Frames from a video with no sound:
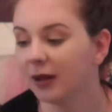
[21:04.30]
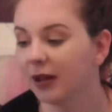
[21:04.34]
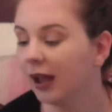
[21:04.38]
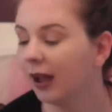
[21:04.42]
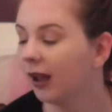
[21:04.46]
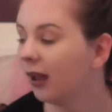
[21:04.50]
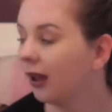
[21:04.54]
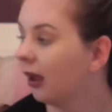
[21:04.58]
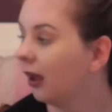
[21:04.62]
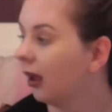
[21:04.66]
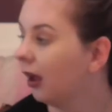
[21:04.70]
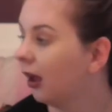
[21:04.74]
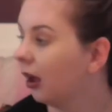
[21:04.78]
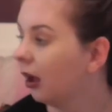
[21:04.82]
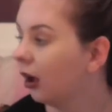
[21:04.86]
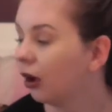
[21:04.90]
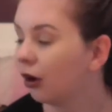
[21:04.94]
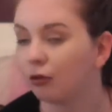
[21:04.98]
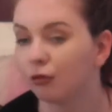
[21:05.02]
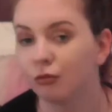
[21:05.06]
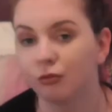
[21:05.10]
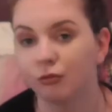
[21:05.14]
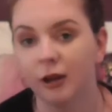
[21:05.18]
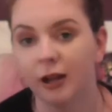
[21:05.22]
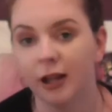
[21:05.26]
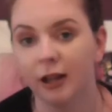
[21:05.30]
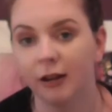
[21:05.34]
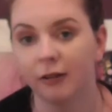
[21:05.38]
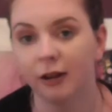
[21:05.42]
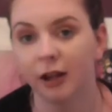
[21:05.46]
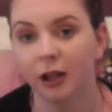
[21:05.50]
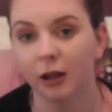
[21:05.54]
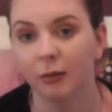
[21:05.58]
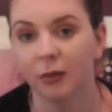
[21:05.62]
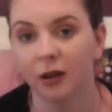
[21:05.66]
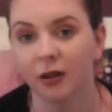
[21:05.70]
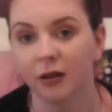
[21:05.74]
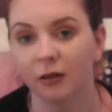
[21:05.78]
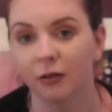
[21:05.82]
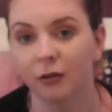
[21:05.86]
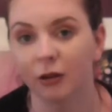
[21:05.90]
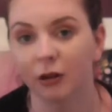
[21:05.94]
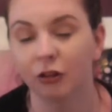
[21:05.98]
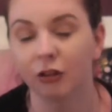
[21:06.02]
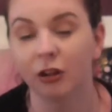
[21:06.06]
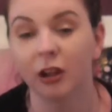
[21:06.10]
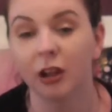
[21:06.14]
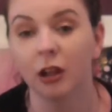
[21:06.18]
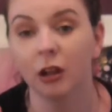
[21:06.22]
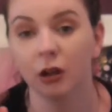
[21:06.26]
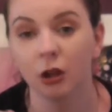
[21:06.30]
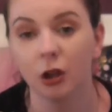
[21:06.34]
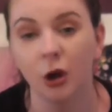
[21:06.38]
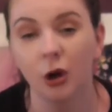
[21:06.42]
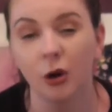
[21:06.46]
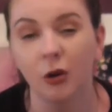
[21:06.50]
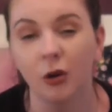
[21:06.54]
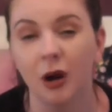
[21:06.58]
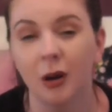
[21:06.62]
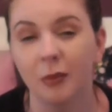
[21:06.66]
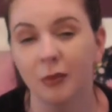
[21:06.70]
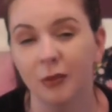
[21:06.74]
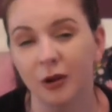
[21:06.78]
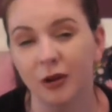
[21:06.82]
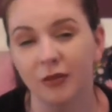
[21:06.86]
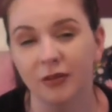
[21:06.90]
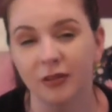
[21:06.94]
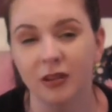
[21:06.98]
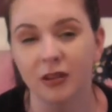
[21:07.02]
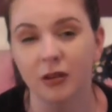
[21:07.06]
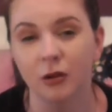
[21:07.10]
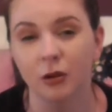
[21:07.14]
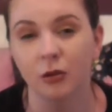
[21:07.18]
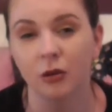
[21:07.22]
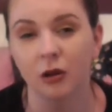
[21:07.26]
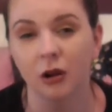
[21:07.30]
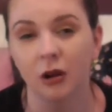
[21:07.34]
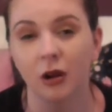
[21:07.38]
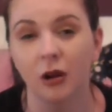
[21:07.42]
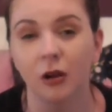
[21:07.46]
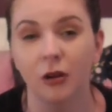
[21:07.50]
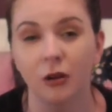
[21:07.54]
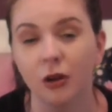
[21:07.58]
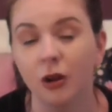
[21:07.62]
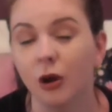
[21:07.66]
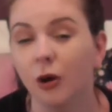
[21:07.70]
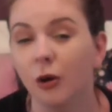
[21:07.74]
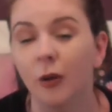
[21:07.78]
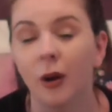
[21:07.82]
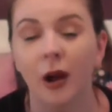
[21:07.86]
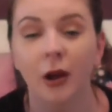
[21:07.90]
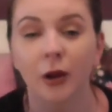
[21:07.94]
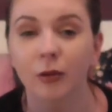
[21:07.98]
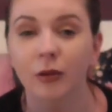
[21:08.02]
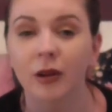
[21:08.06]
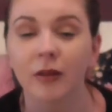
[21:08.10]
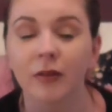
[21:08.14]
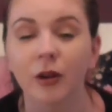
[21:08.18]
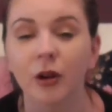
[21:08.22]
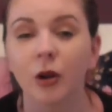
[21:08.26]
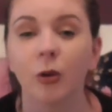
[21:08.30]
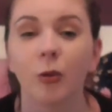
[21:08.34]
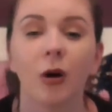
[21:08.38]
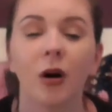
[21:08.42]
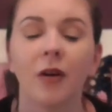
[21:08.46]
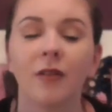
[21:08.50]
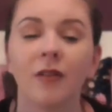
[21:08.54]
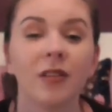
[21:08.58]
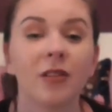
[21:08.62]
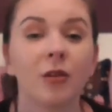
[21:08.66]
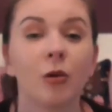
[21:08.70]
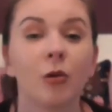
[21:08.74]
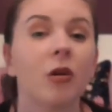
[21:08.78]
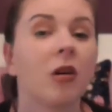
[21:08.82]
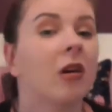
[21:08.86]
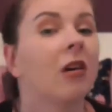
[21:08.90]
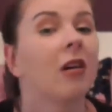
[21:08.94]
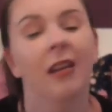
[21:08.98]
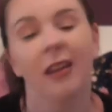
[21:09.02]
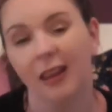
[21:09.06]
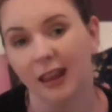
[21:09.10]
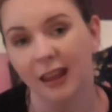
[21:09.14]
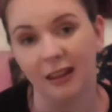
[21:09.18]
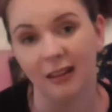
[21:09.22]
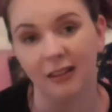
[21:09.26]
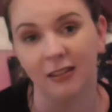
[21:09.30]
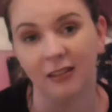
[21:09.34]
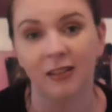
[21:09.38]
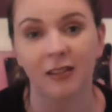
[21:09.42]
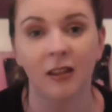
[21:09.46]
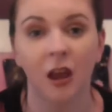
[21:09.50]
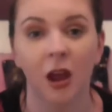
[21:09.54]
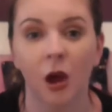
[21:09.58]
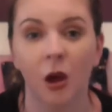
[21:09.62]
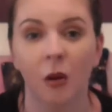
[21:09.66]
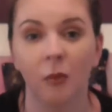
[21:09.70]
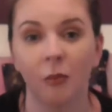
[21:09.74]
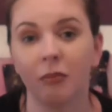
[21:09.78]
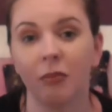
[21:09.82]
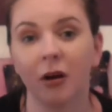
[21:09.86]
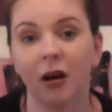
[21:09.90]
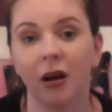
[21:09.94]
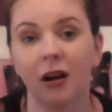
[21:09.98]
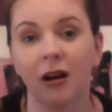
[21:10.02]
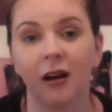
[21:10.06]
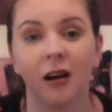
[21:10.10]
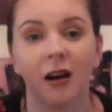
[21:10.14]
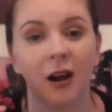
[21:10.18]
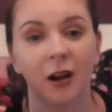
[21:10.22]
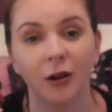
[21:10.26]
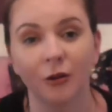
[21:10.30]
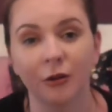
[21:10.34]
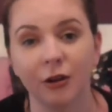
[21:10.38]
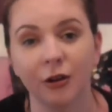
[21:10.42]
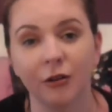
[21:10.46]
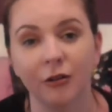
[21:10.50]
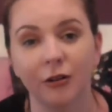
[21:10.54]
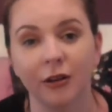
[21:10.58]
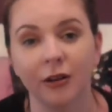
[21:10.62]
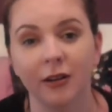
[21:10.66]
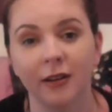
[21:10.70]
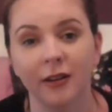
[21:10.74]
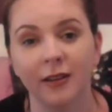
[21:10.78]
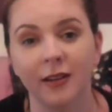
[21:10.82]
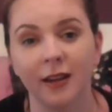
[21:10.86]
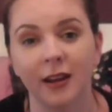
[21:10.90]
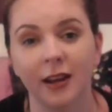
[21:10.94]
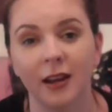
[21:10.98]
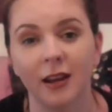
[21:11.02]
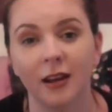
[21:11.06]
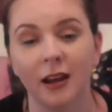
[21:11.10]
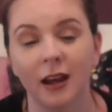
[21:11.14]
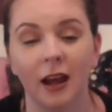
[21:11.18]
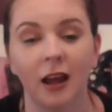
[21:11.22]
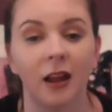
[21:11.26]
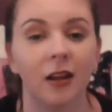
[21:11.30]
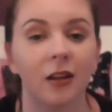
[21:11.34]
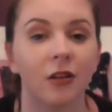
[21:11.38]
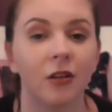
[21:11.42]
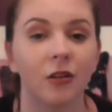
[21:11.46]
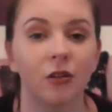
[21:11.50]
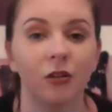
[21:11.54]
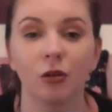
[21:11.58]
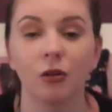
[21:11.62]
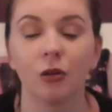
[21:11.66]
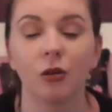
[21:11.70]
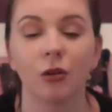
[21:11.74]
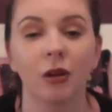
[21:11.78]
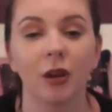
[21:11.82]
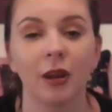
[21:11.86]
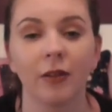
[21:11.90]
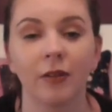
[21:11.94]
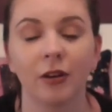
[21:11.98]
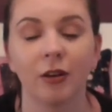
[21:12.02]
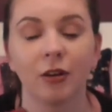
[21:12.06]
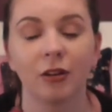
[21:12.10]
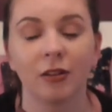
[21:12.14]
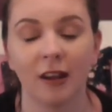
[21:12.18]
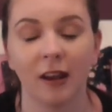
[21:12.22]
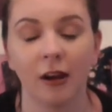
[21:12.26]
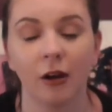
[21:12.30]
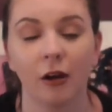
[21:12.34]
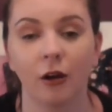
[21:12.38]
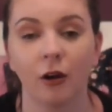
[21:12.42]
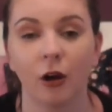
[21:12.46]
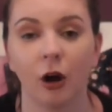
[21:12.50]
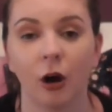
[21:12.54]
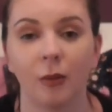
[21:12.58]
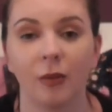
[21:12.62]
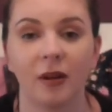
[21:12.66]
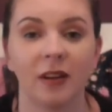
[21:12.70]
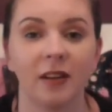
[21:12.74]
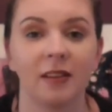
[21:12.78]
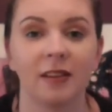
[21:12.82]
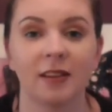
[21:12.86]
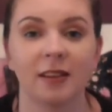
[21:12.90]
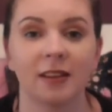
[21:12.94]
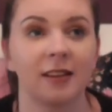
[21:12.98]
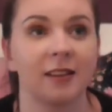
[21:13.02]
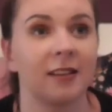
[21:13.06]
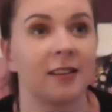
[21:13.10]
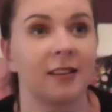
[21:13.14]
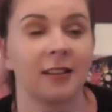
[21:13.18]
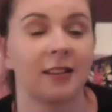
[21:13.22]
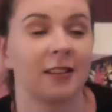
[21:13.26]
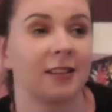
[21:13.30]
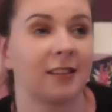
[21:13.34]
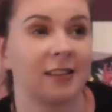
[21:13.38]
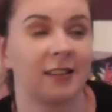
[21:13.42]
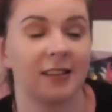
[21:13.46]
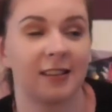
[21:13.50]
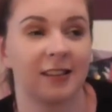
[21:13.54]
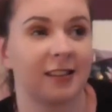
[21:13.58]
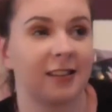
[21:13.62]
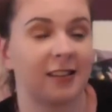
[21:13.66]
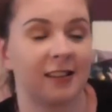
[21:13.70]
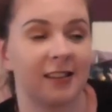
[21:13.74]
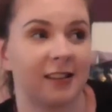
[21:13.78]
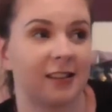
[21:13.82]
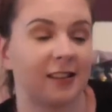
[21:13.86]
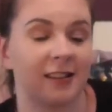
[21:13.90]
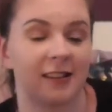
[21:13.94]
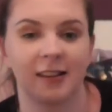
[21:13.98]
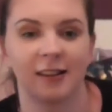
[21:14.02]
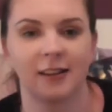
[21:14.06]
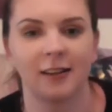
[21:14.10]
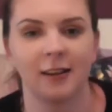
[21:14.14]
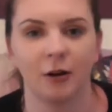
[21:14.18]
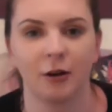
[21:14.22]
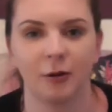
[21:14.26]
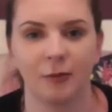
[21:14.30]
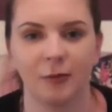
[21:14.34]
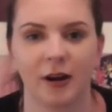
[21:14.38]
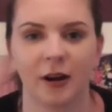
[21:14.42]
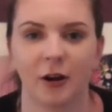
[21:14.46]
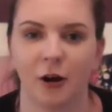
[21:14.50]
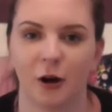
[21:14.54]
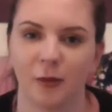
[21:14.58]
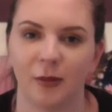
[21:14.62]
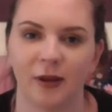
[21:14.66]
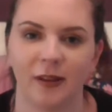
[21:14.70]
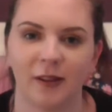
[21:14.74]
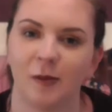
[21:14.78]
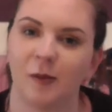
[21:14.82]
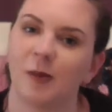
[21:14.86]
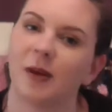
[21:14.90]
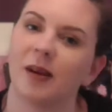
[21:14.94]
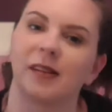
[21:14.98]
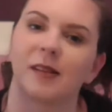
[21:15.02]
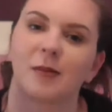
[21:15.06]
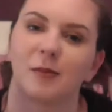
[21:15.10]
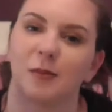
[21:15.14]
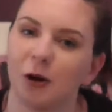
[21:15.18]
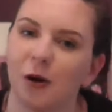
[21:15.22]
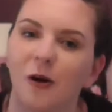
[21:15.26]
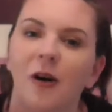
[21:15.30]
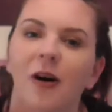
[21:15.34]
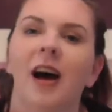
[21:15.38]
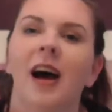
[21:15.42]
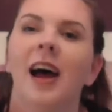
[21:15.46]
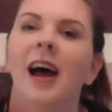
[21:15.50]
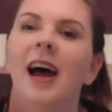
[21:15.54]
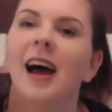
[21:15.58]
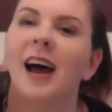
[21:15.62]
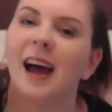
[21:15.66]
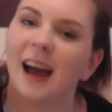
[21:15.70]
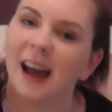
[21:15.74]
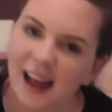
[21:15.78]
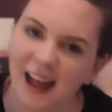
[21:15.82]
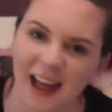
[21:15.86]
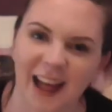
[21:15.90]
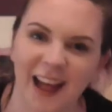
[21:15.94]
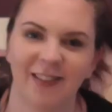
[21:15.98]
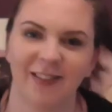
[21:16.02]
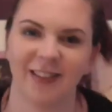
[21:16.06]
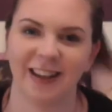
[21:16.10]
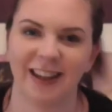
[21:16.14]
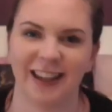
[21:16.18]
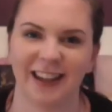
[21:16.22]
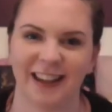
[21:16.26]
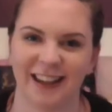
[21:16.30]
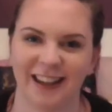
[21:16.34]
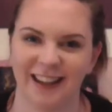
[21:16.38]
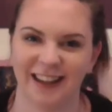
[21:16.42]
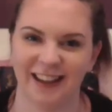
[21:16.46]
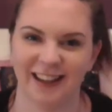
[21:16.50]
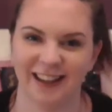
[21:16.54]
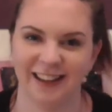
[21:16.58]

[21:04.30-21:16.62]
But yeah, really recommend a scrunchie. No, I'm not a visco girl. No, I don't even know what a visco girl is, but I know you're all going to say it, and do not even dare comment down in my comments because I'm not having it.